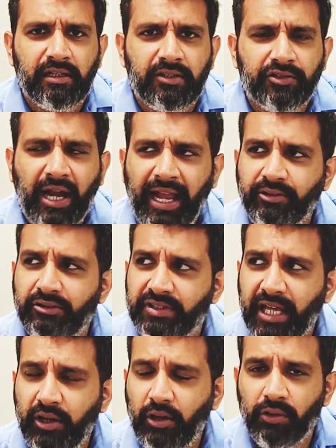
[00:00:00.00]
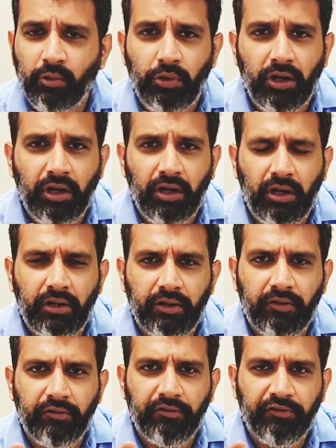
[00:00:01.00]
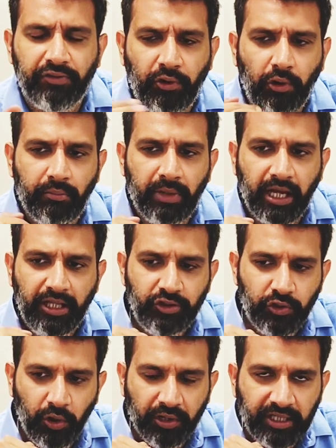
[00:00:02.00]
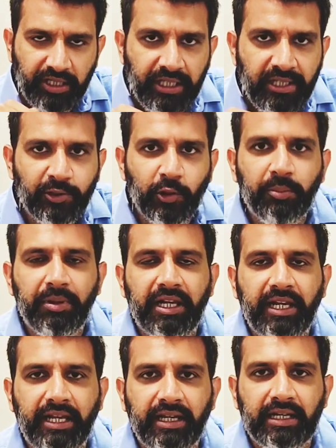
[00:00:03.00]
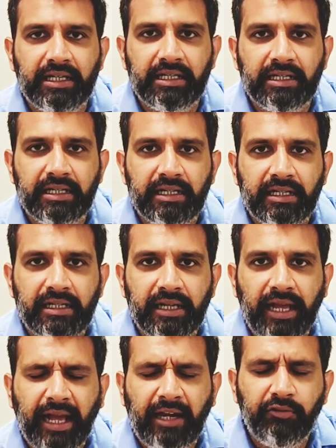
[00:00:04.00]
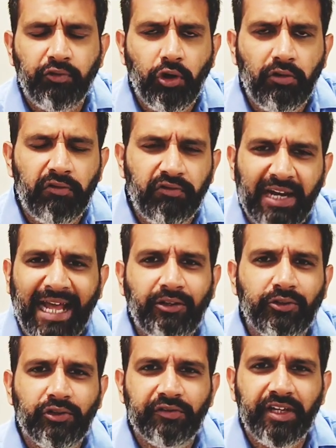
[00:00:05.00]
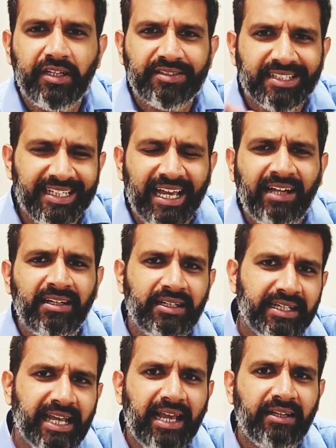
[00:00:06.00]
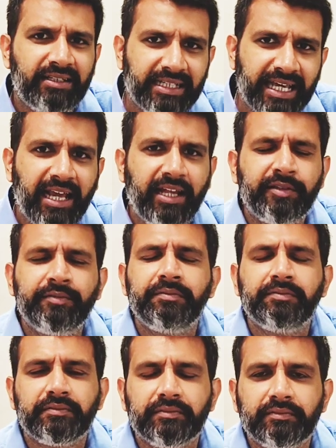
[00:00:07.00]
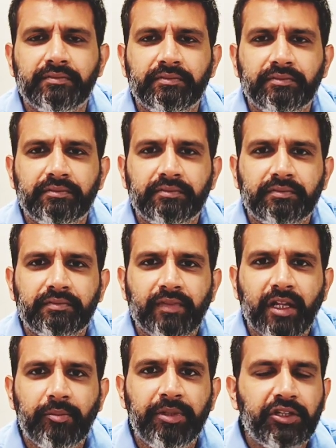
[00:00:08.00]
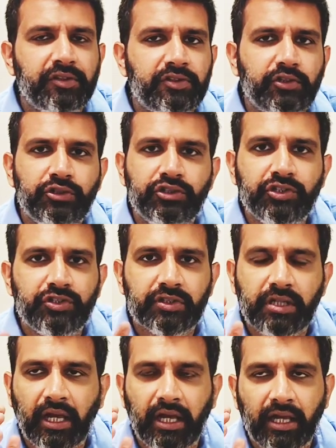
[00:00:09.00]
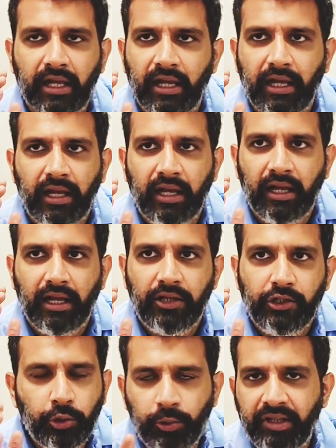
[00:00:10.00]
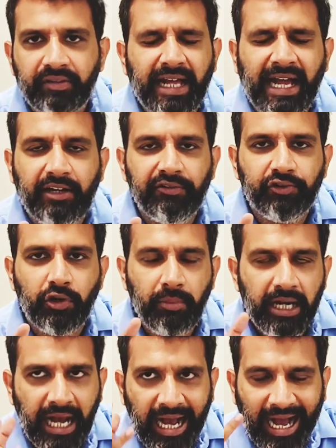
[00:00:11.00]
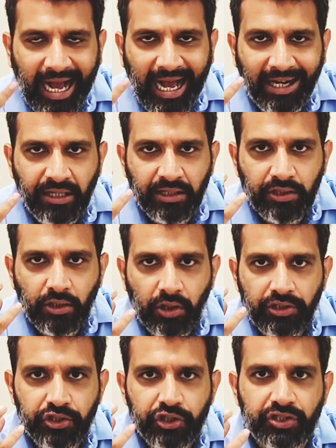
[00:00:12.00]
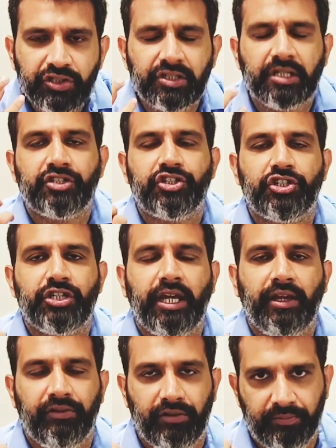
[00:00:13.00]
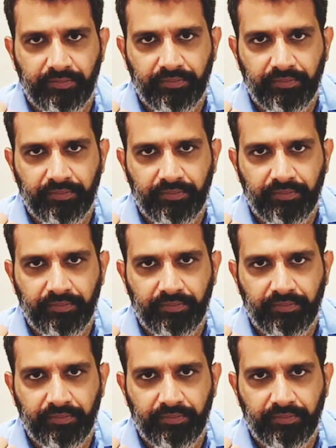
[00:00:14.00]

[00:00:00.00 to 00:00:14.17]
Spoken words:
trying to take on the world from your ego plane and fall flat on your face again and again and again because you're just doing that from an unconscious state.